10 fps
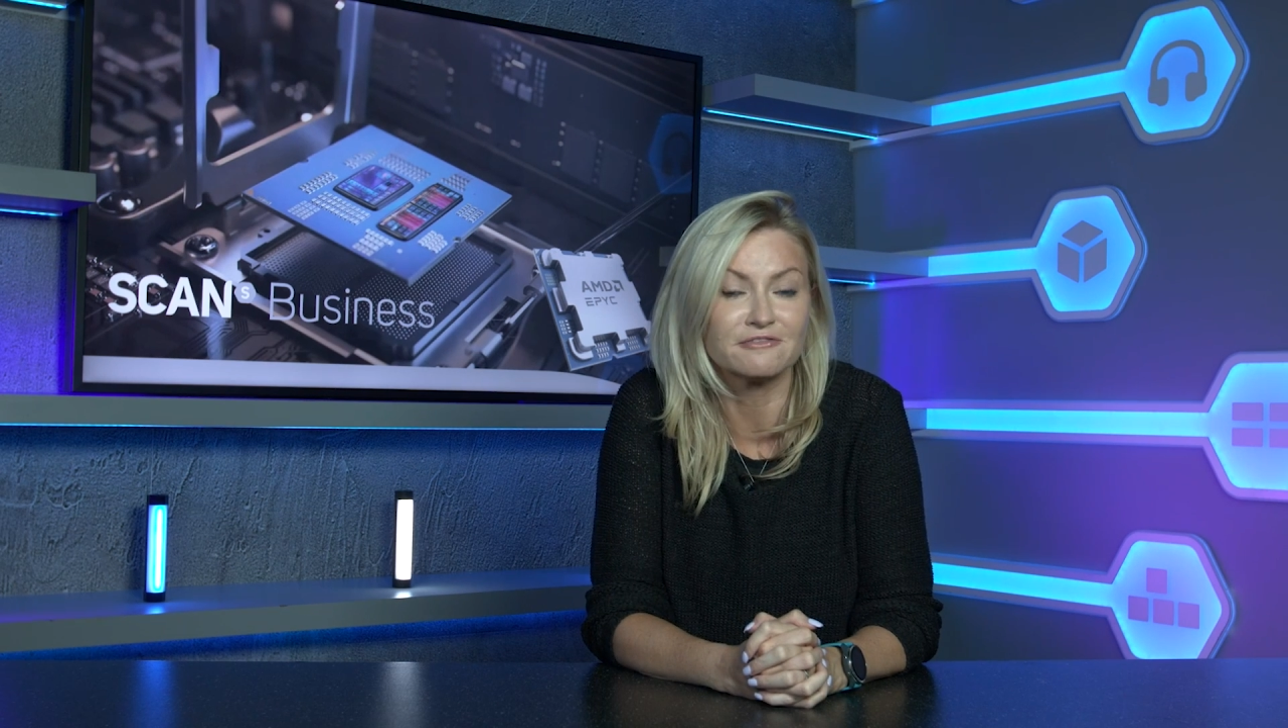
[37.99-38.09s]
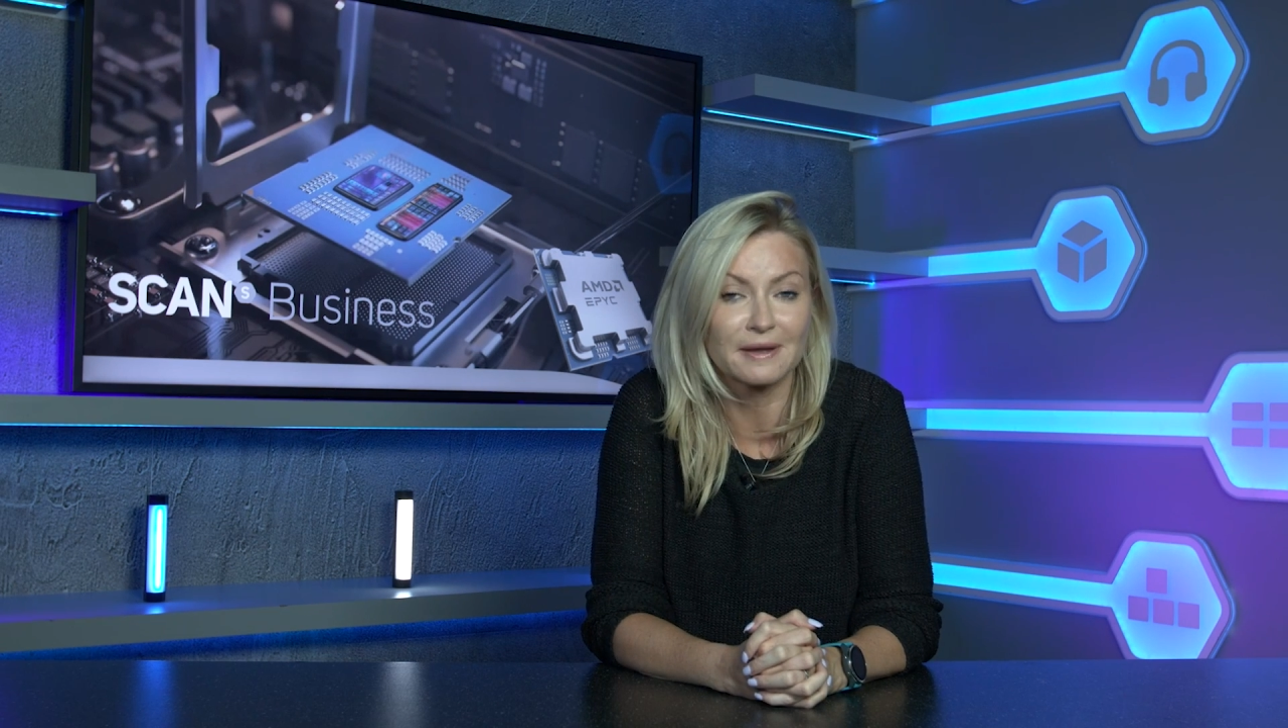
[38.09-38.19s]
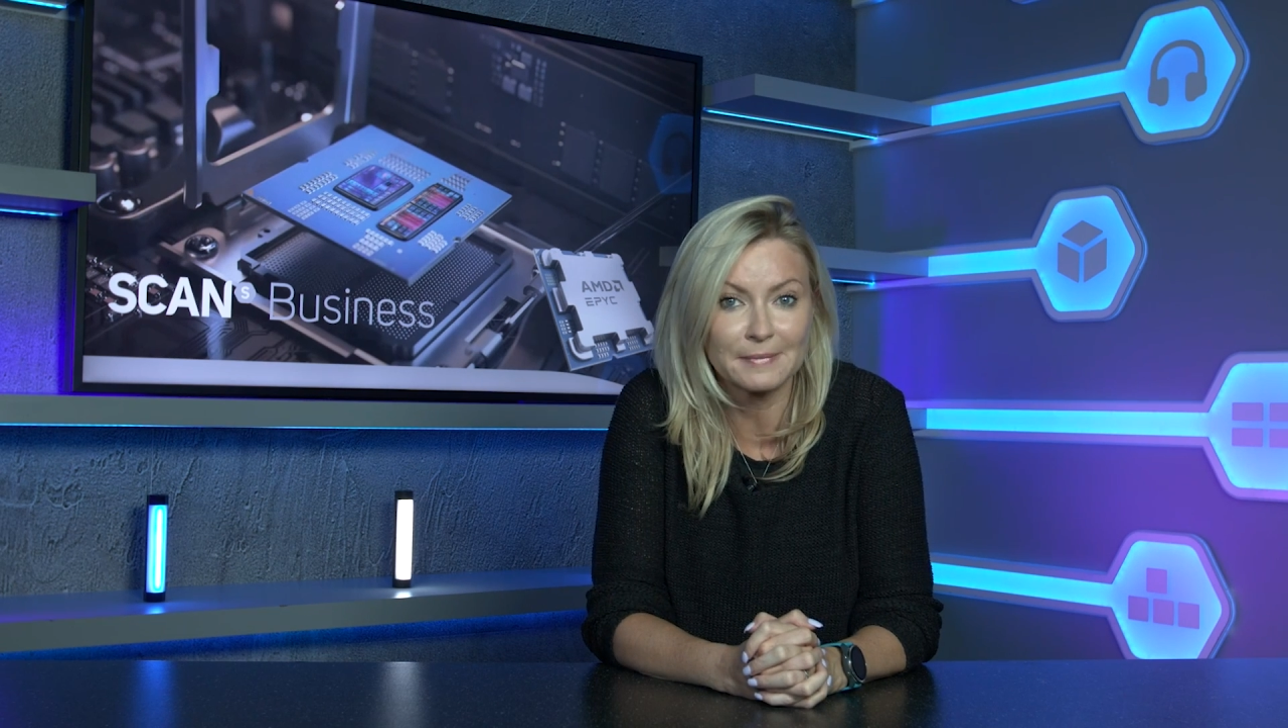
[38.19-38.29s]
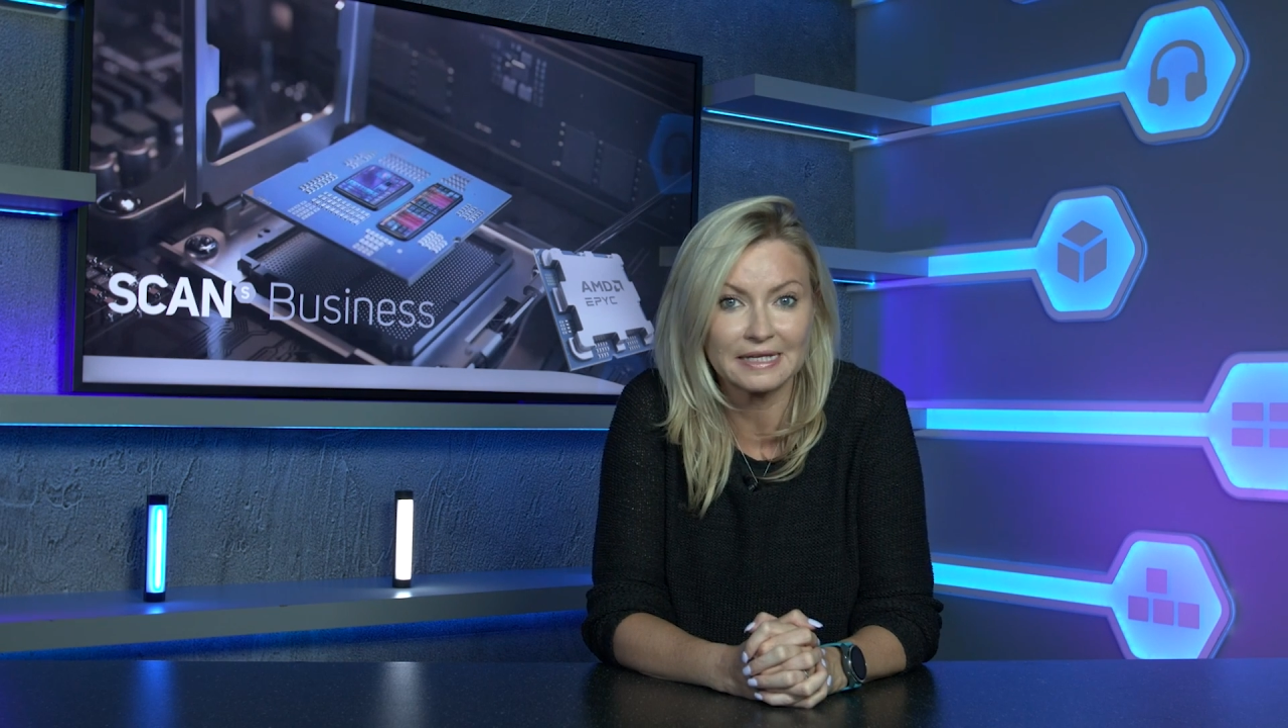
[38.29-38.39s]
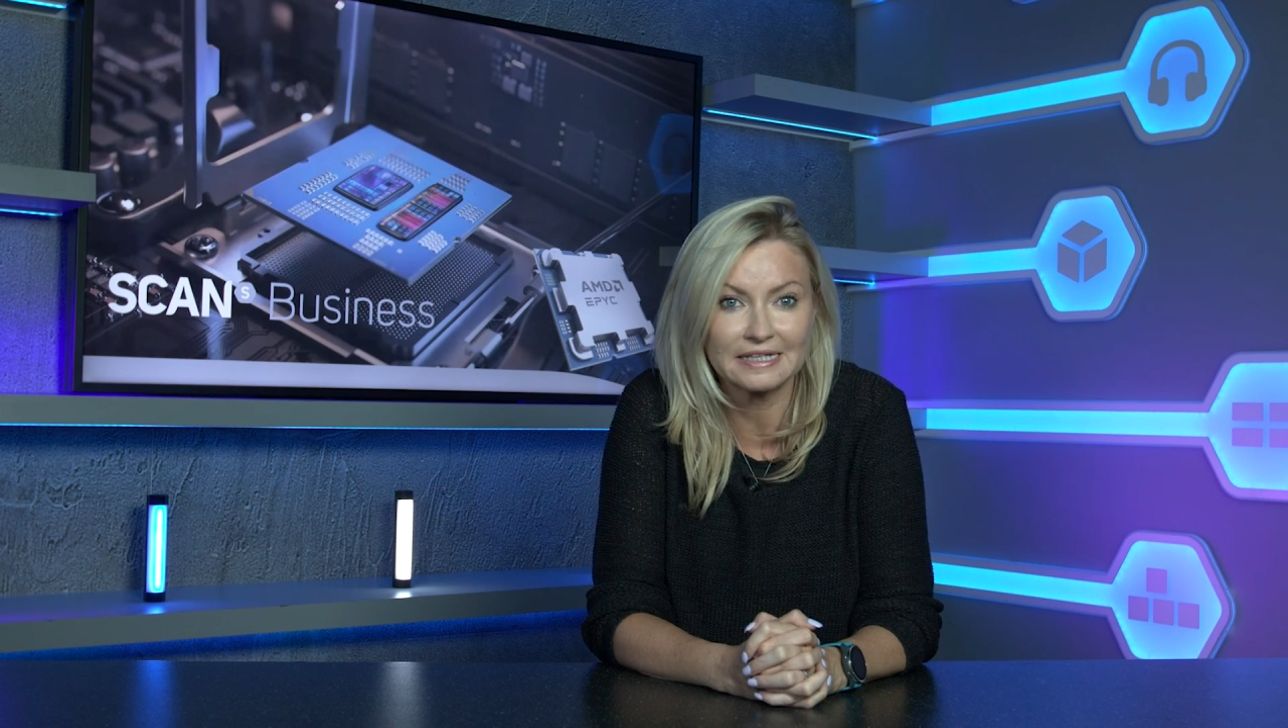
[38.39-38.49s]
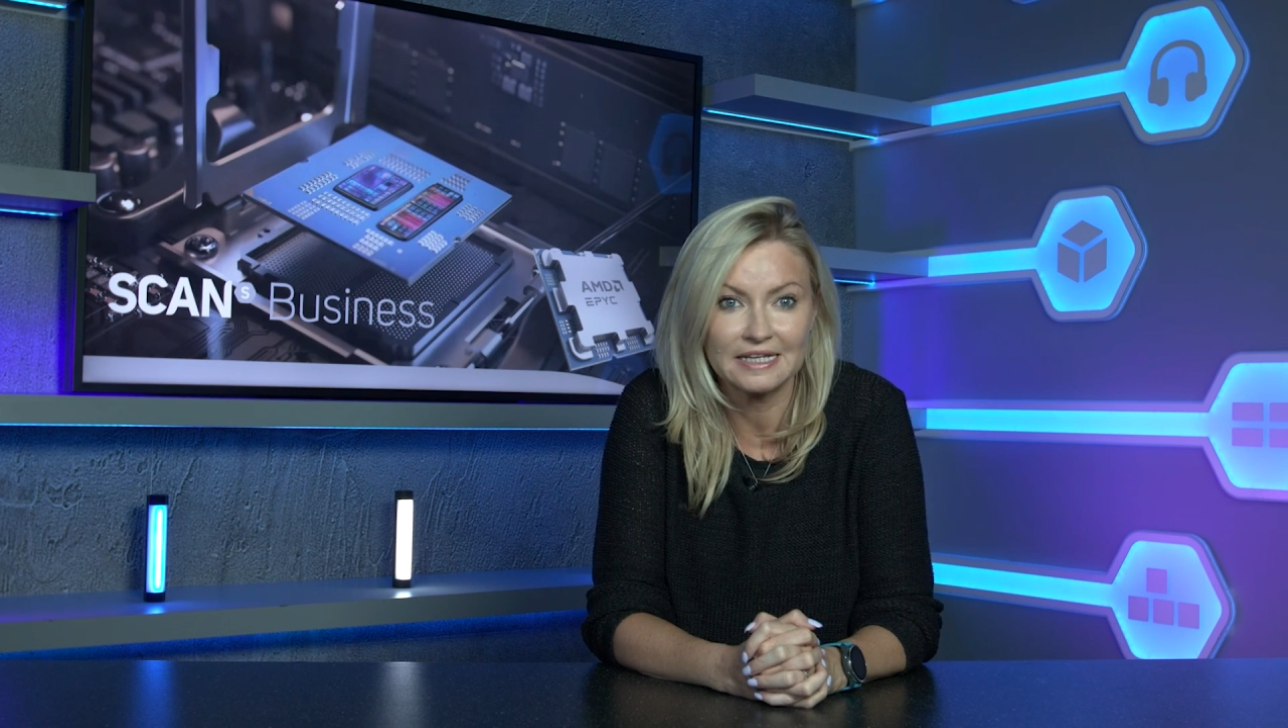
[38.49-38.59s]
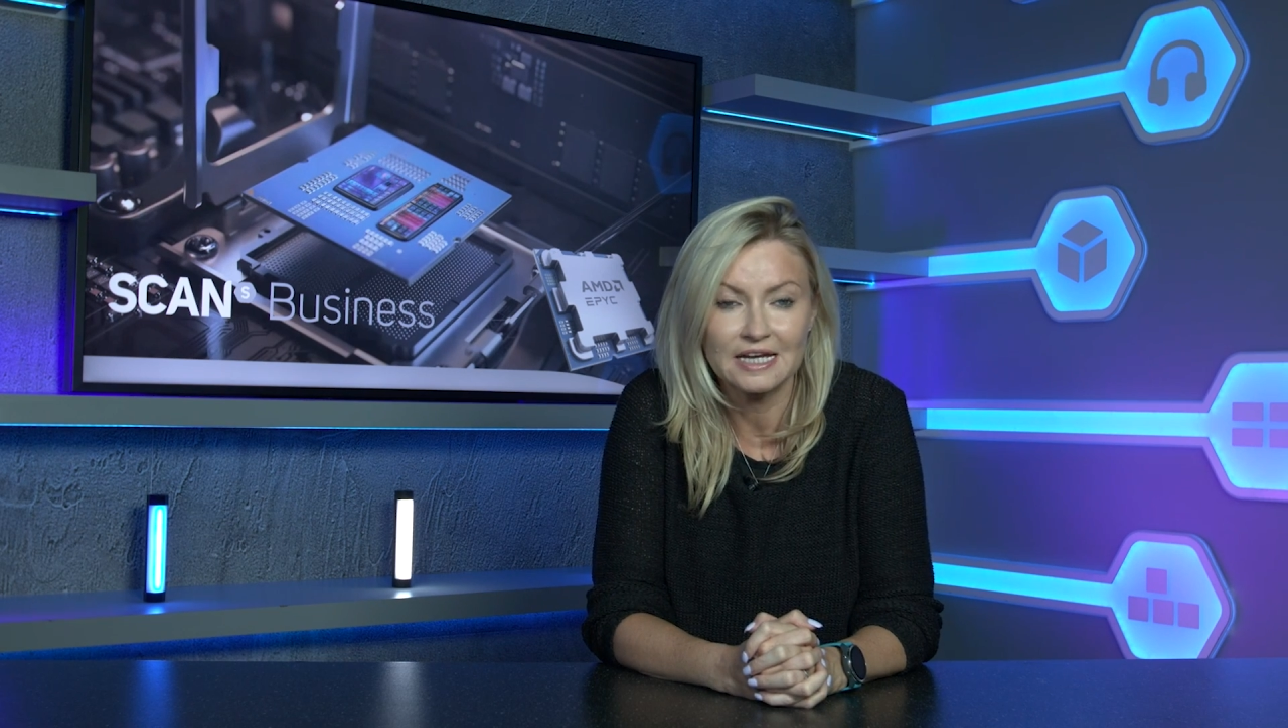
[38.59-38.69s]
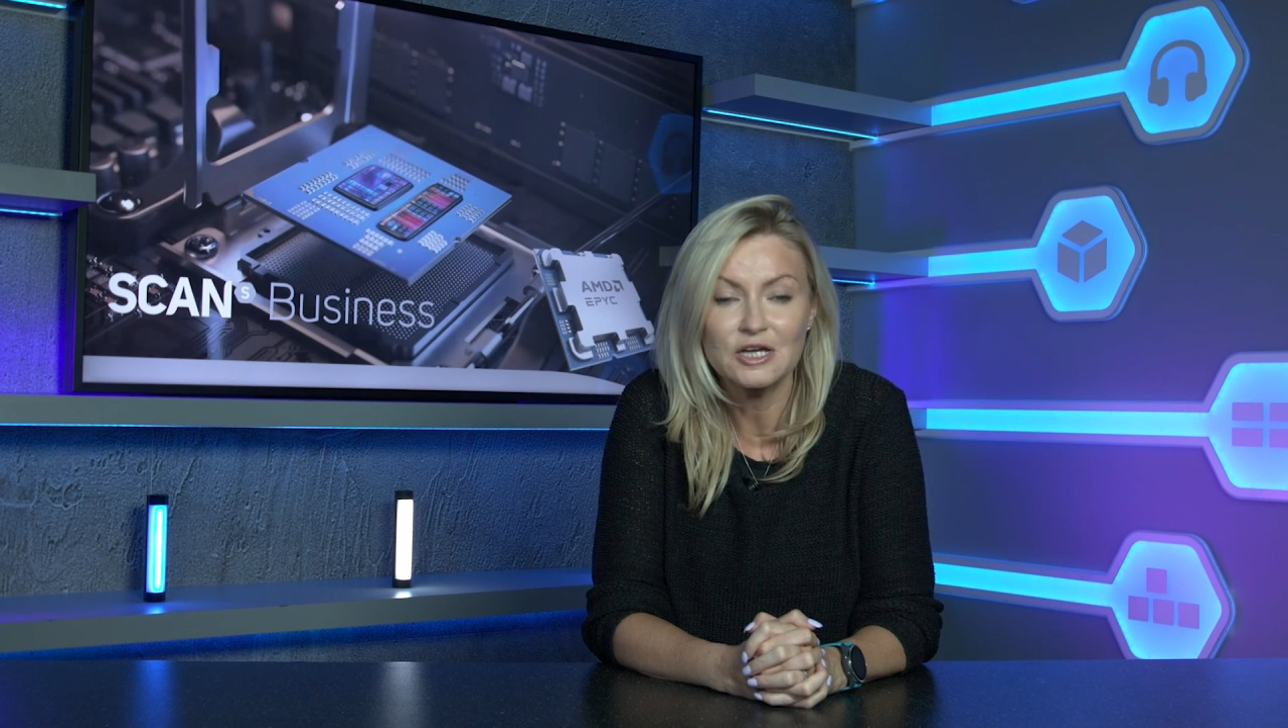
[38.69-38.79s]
family,